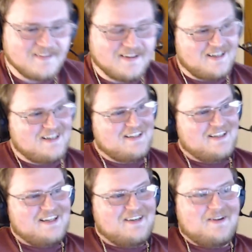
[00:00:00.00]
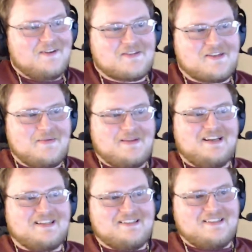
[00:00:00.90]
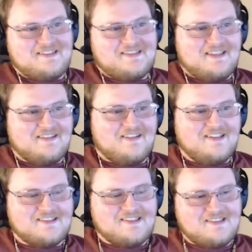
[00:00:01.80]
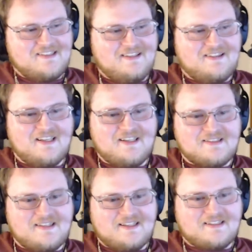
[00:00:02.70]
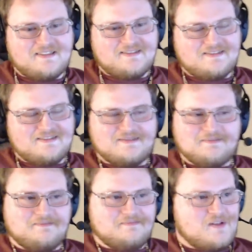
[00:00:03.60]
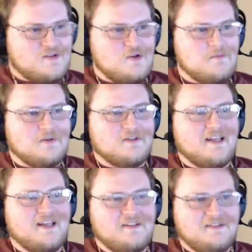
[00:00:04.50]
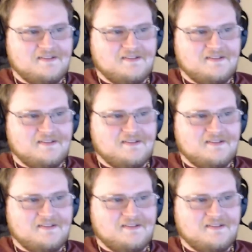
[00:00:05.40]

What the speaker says: No, I don't know if Scooby likes this dead things. This dead thing is like super dead.